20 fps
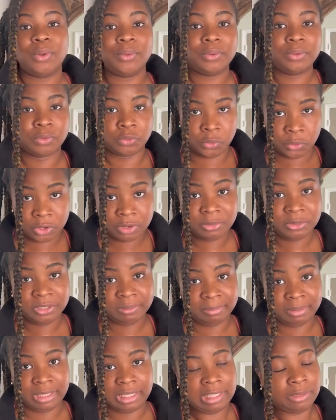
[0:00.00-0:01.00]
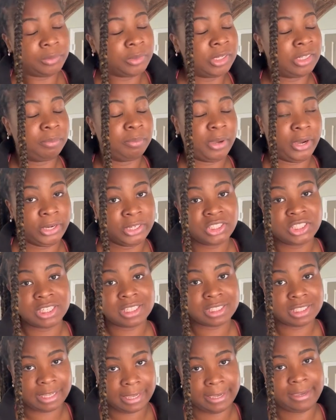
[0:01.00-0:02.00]
normal me would purchase
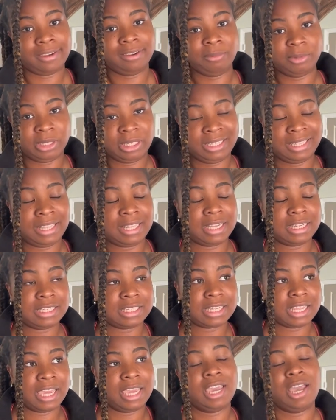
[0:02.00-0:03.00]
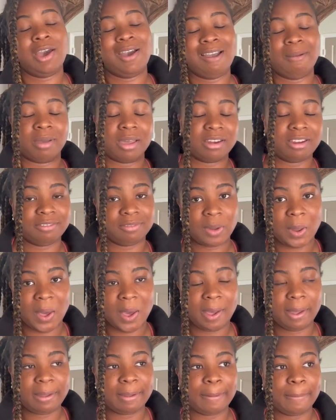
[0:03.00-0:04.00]
the camera and then say, I'm gonna
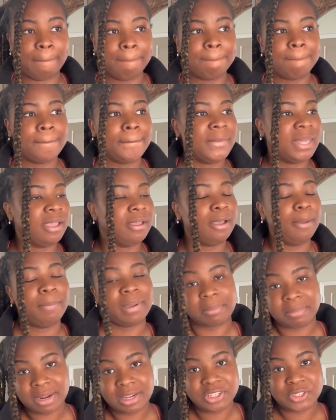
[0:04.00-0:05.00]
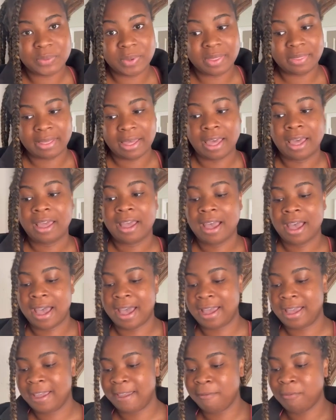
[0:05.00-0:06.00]
vlog. But I'm not doing that.
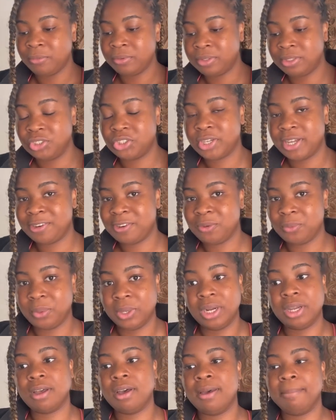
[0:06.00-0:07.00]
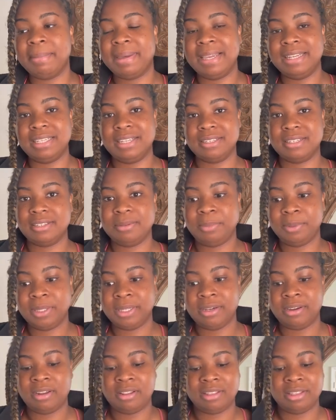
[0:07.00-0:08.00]
I am really trying to work on my
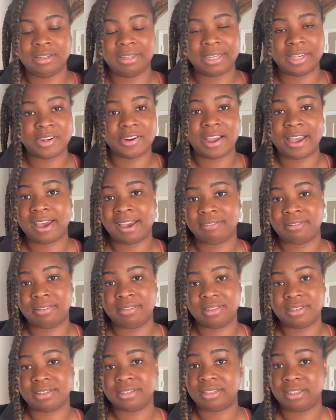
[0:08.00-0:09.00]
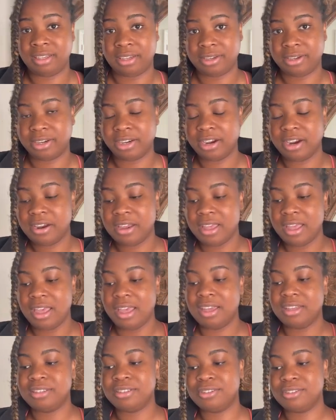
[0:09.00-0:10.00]
discipline the later half of this year.
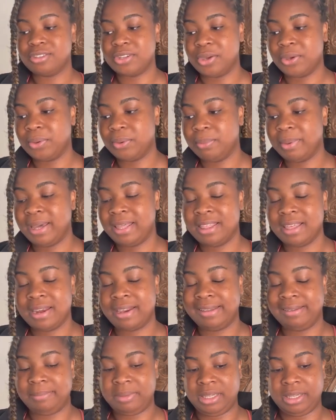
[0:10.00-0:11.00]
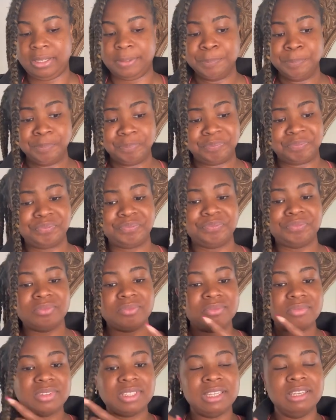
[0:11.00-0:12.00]
And so by that, I mean,
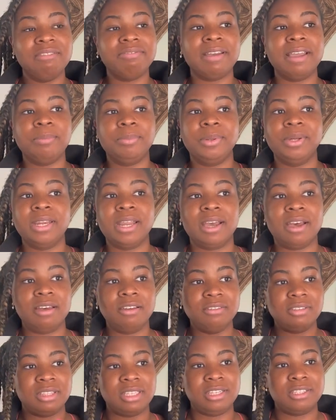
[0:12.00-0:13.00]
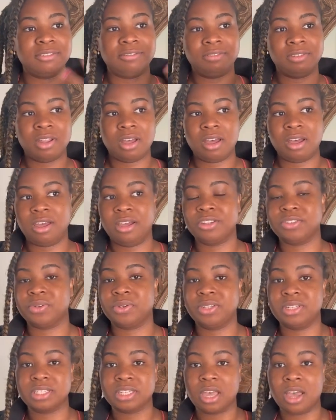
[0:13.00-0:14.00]
if I put out these vlogs or
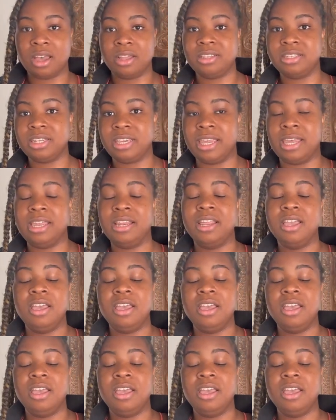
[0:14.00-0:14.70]
this content